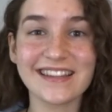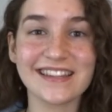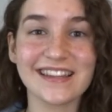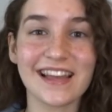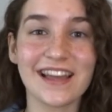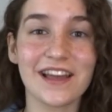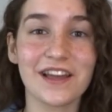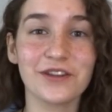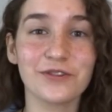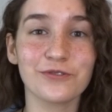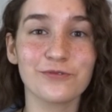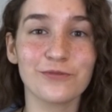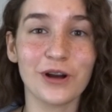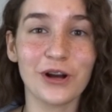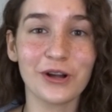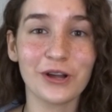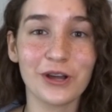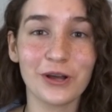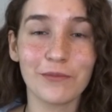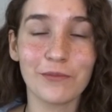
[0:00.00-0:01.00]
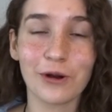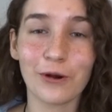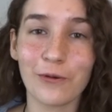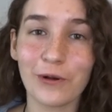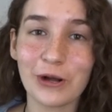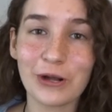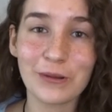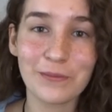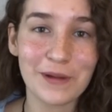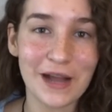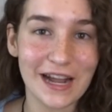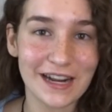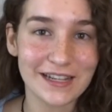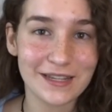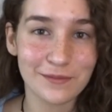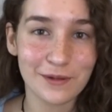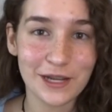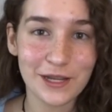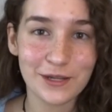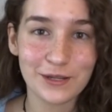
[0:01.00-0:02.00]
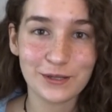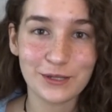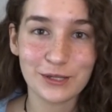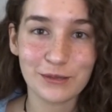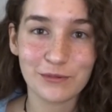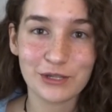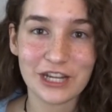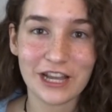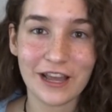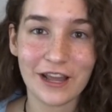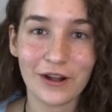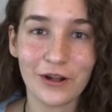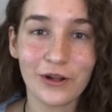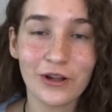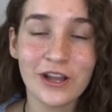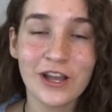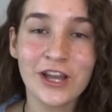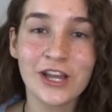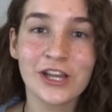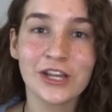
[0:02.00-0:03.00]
And welcome back to my YouTube channel.